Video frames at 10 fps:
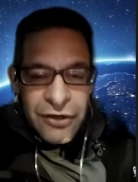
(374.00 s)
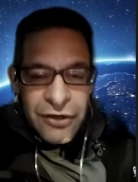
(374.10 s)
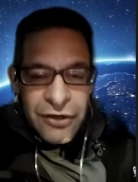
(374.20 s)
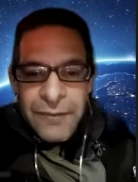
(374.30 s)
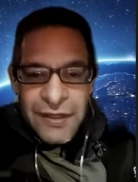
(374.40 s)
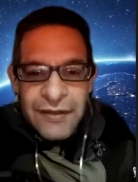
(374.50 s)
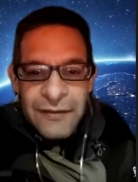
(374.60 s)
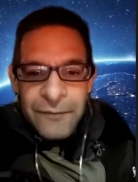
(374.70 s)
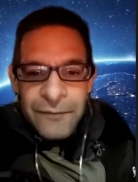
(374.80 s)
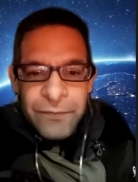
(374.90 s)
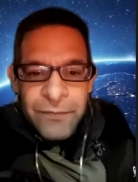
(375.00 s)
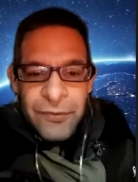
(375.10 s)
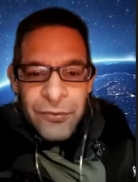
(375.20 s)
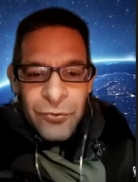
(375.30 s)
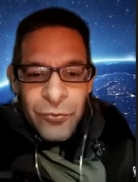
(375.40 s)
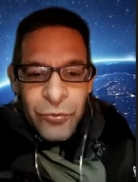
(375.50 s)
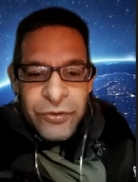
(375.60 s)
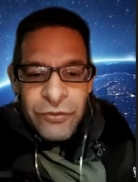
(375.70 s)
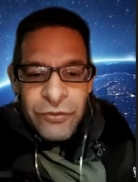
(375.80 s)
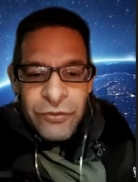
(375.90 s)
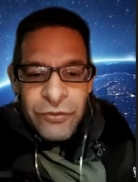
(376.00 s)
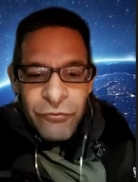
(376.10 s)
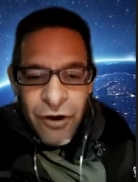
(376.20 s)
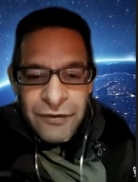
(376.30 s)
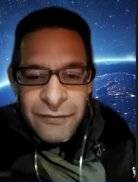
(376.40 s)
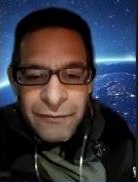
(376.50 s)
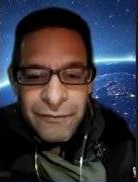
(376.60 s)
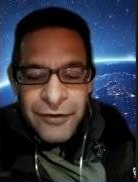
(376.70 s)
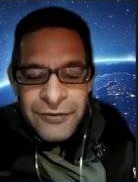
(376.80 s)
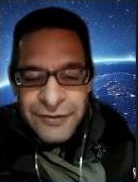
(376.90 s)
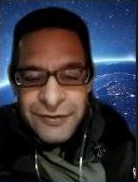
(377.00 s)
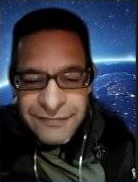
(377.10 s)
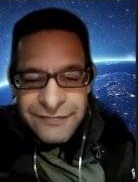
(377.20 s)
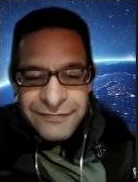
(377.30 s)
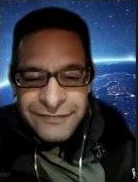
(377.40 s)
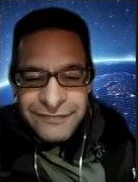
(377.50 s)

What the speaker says: but they're competing with the wrong persons.